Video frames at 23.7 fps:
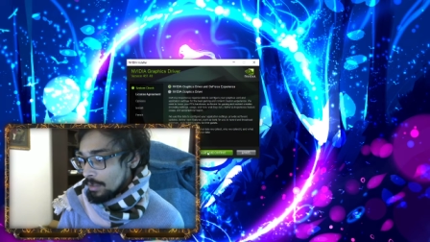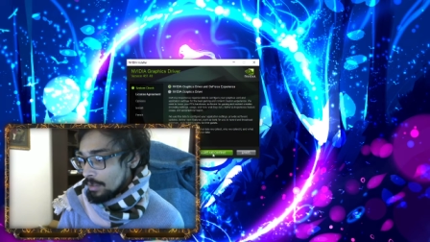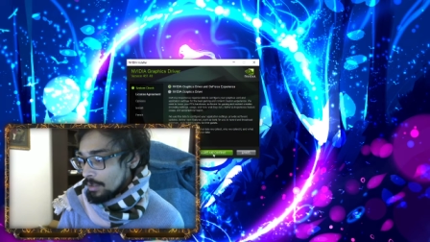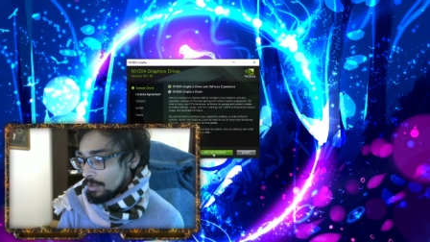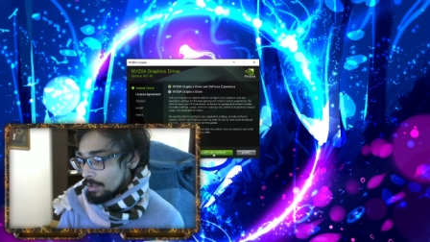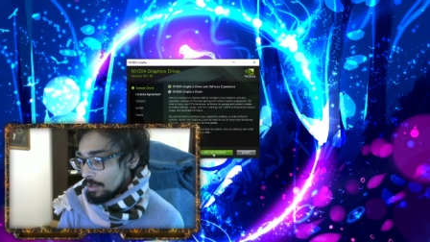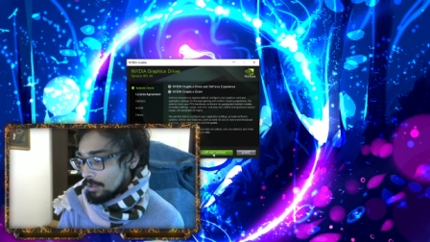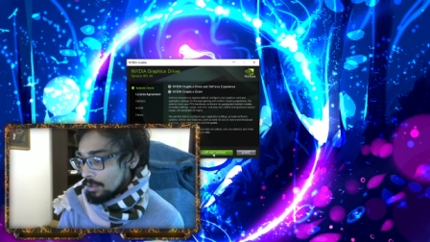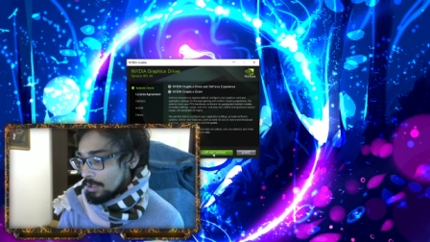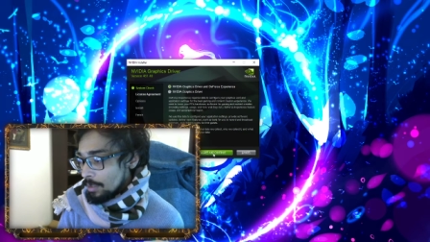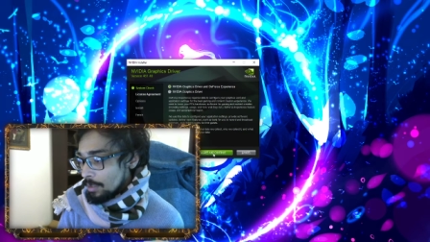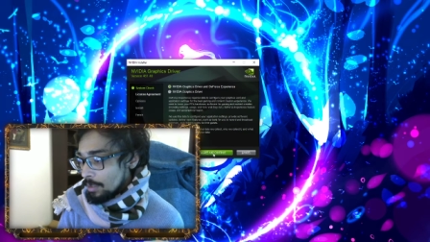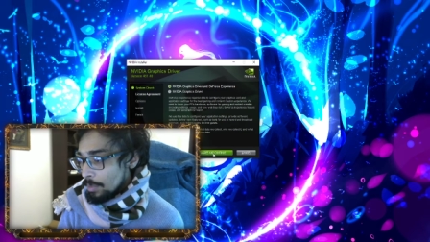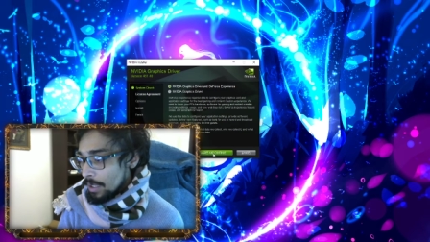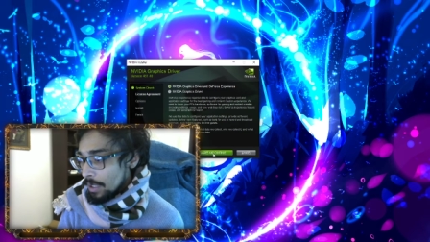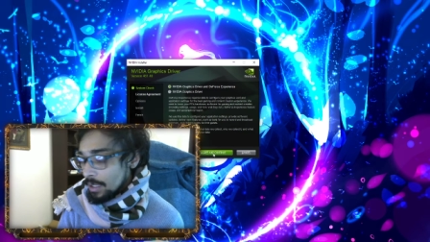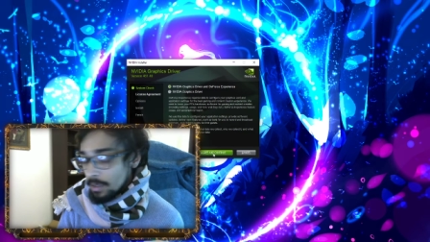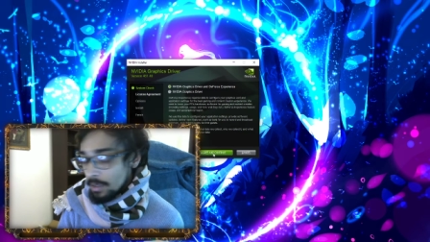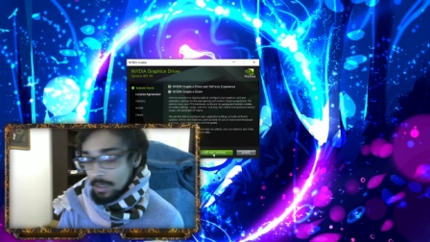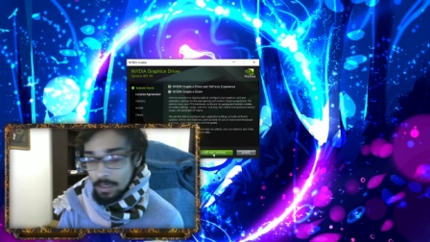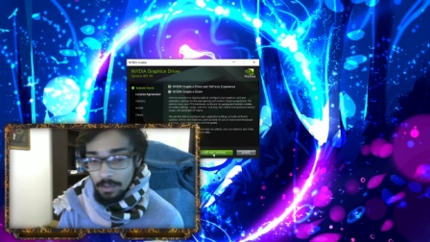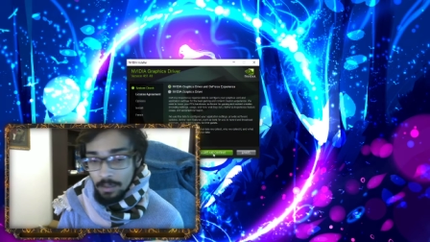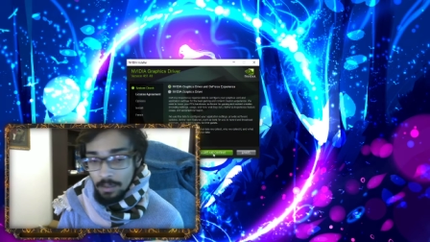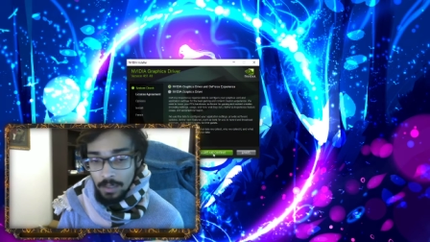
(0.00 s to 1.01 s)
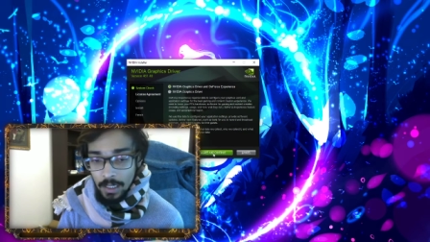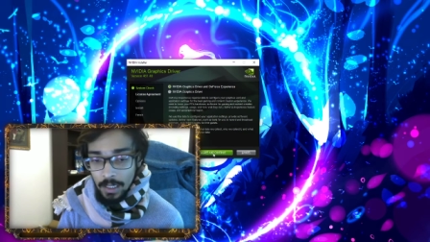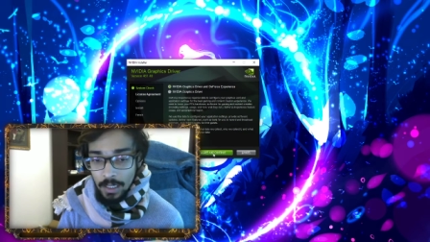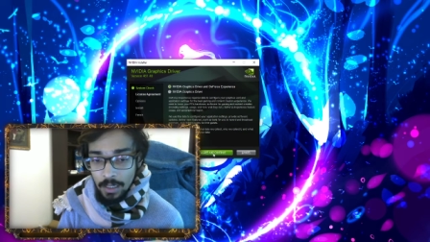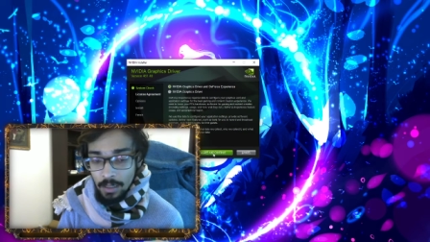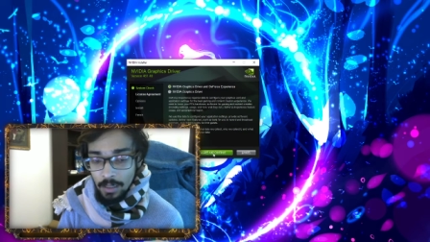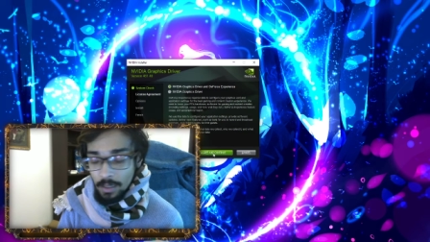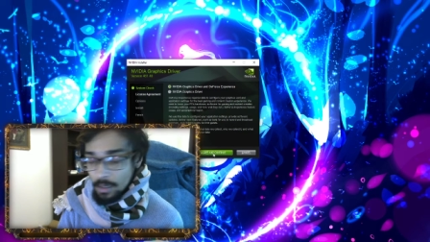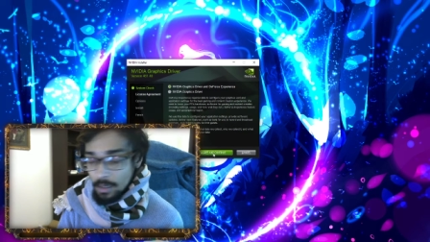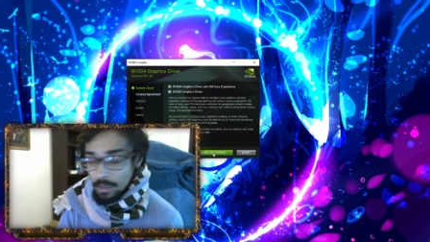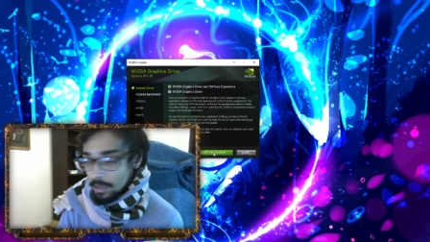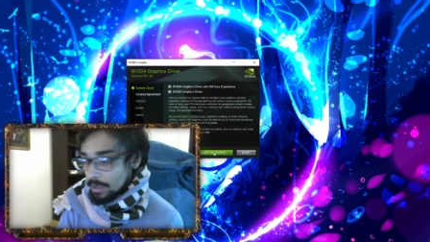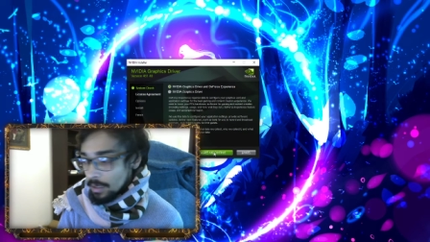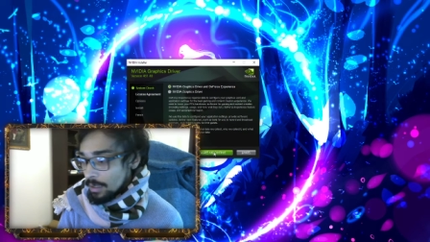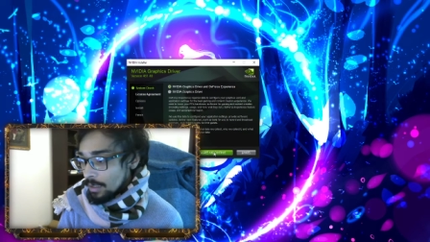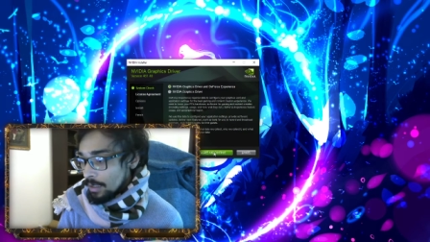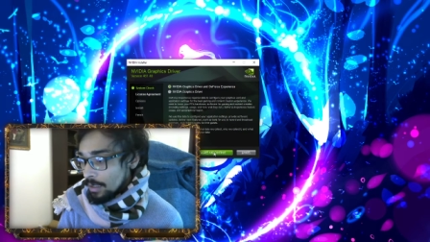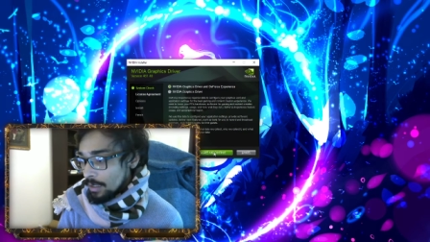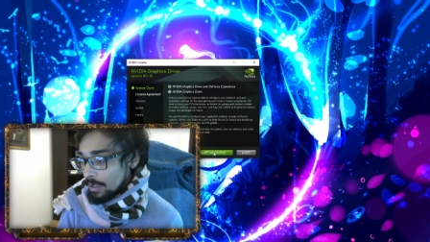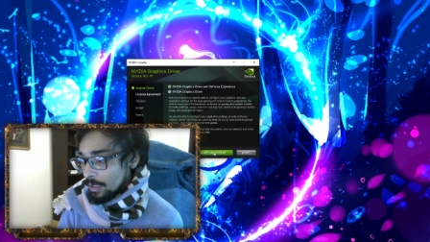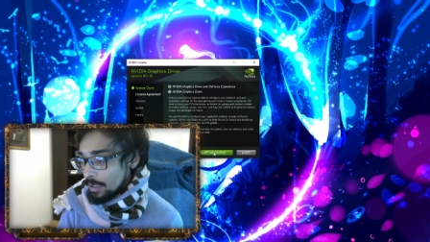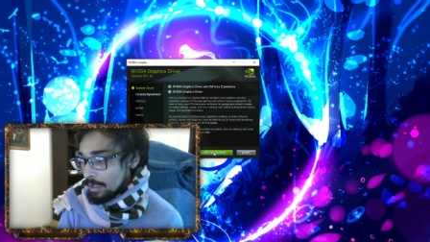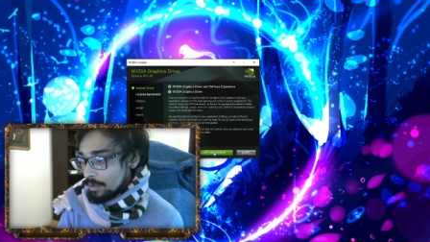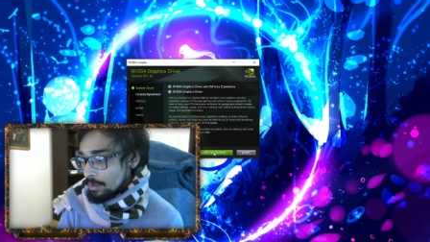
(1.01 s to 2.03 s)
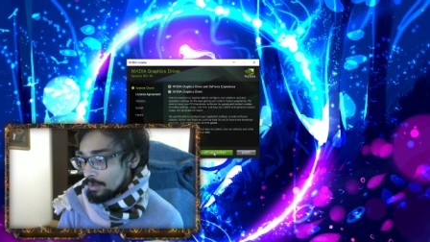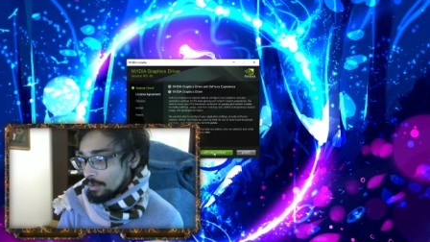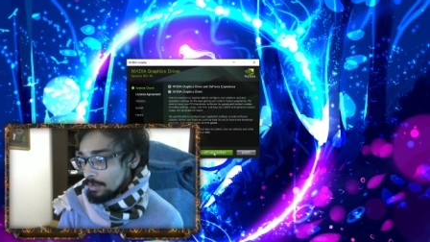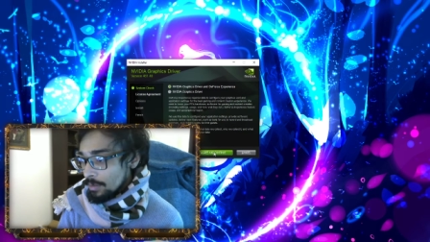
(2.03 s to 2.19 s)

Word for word: so you press agree and continue